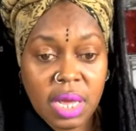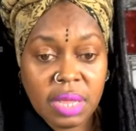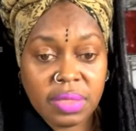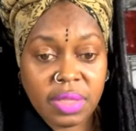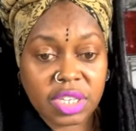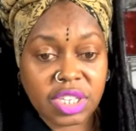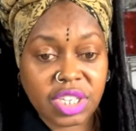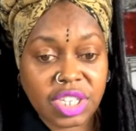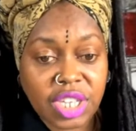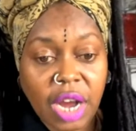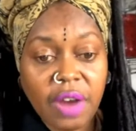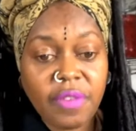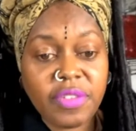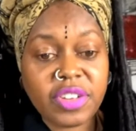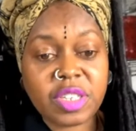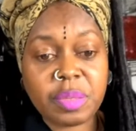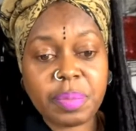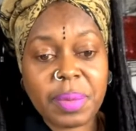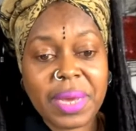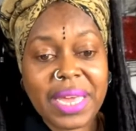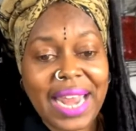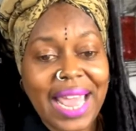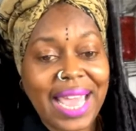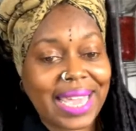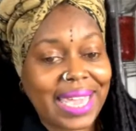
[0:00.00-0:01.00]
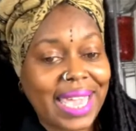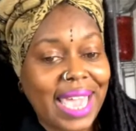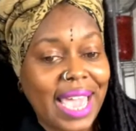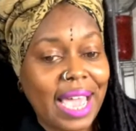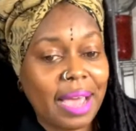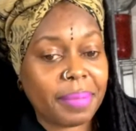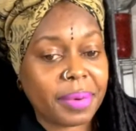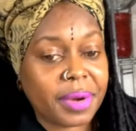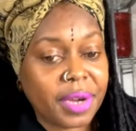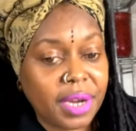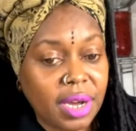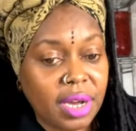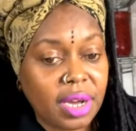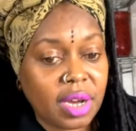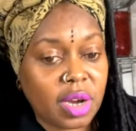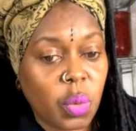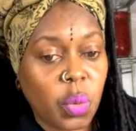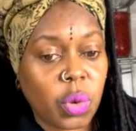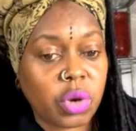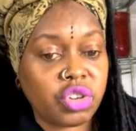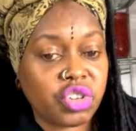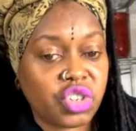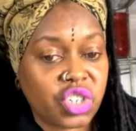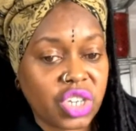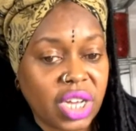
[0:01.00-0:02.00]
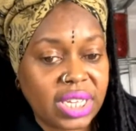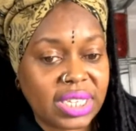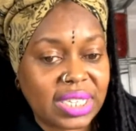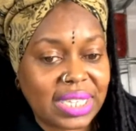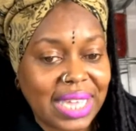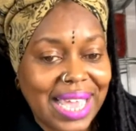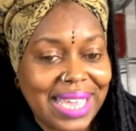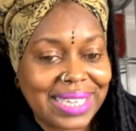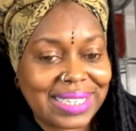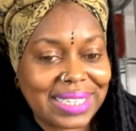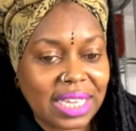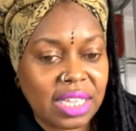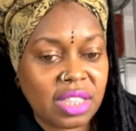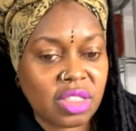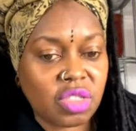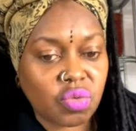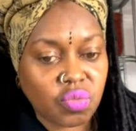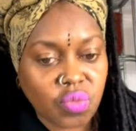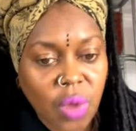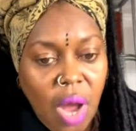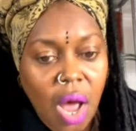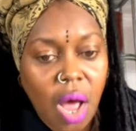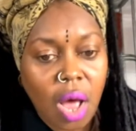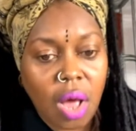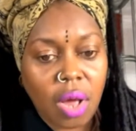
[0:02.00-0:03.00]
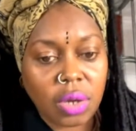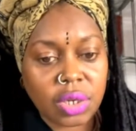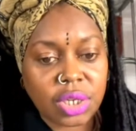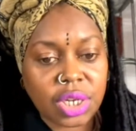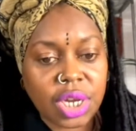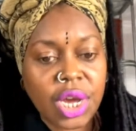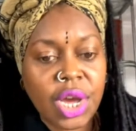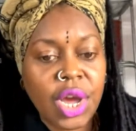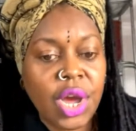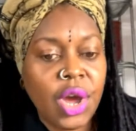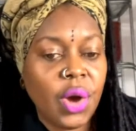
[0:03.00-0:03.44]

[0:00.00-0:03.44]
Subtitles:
The servicemen at Camp Cook were just as enthralled